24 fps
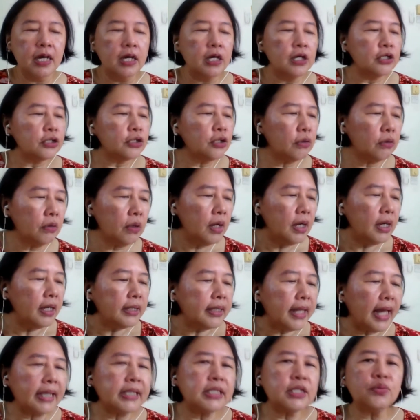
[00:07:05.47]
So
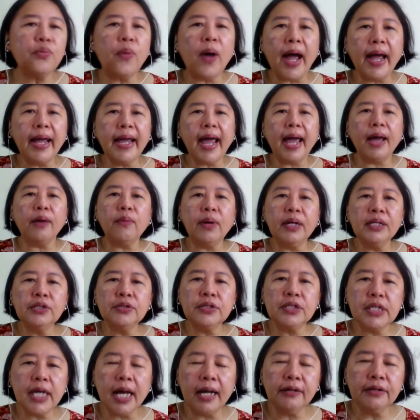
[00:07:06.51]
that's why I want to
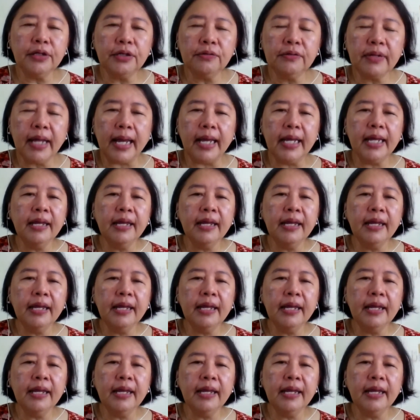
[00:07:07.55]
tell you that